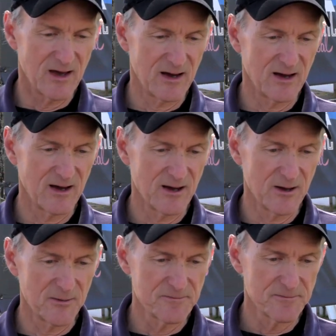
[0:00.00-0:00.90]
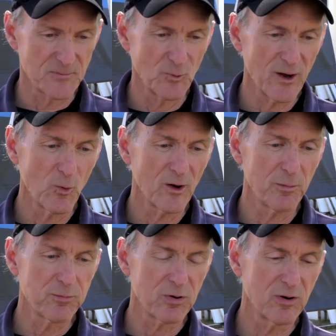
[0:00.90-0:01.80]
We'll
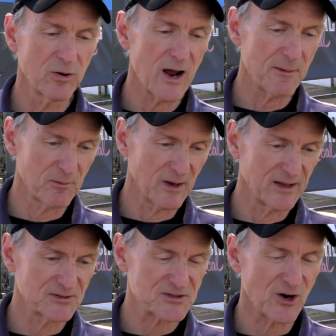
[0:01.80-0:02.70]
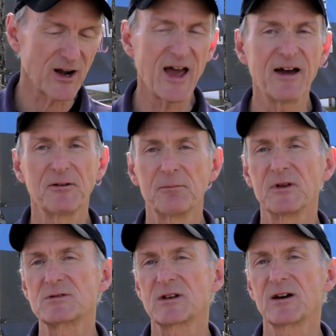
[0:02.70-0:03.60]
probably start having
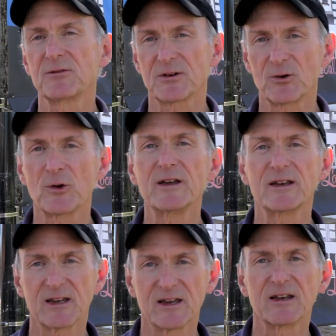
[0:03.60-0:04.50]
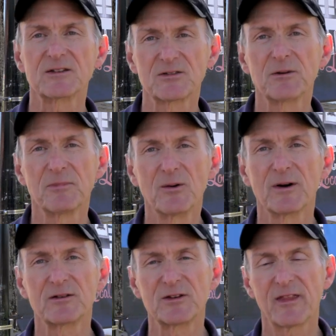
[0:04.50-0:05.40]
music on the green again at some
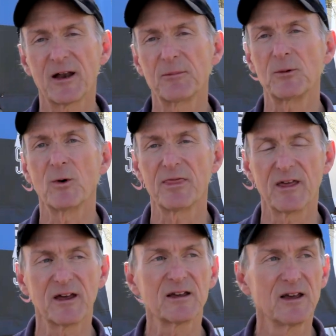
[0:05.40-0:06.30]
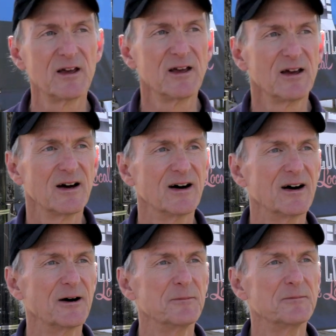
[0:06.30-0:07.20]
point, so that'll be one thing.
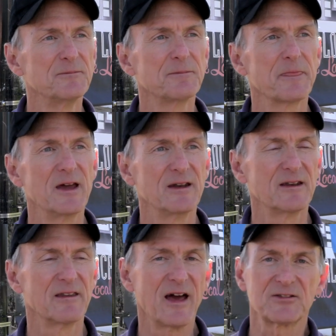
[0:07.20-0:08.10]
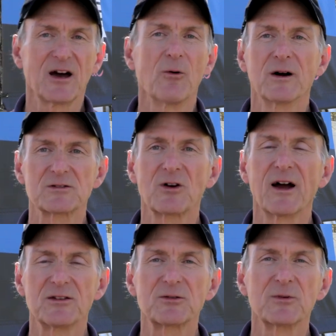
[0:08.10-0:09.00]
And that's always
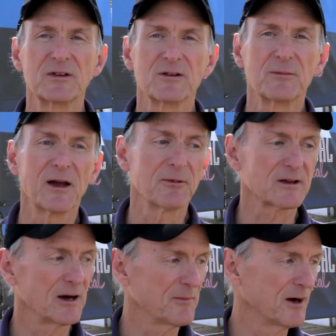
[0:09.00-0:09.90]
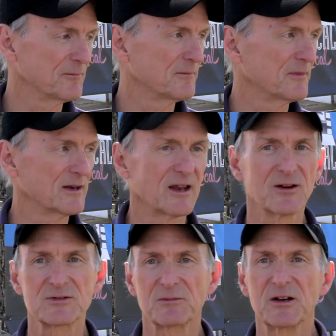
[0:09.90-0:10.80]
great. So you'll be able to come up and
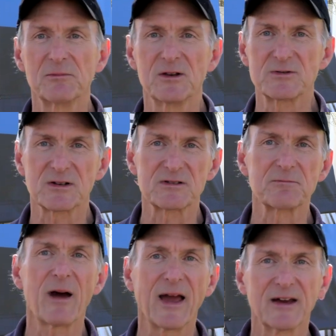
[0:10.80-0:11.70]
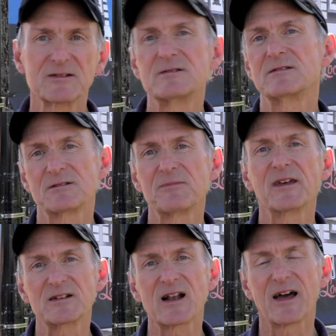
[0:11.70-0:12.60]
hear some good music, some bands, and some
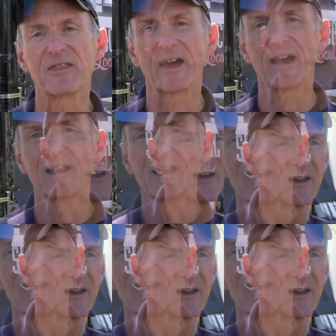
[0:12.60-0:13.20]
things like that.